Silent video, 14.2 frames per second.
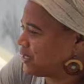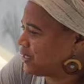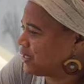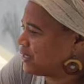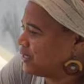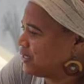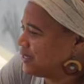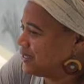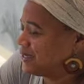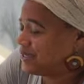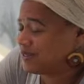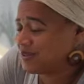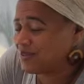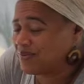the
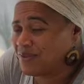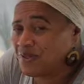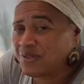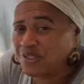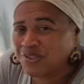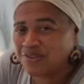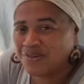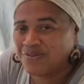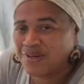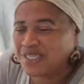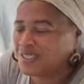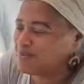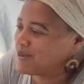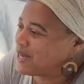future of
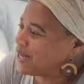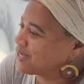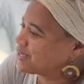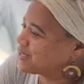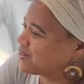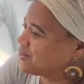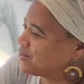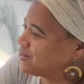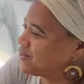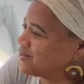expats?